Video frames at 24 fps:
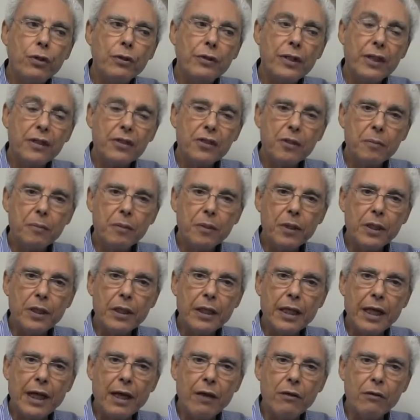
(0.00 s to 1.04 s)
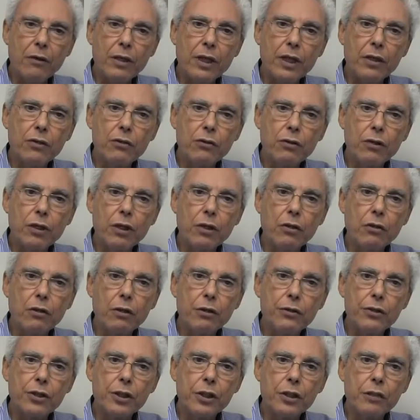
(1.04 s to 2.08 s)
discipline now in
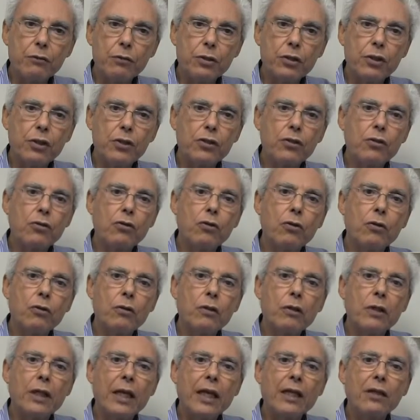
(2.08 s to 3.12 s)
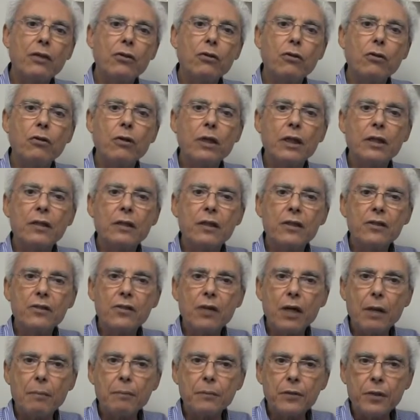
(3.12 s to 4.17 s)
endocrinology which is called endocrine
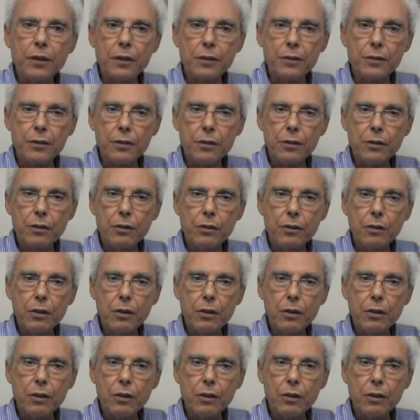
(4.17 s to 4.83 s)
disruptors.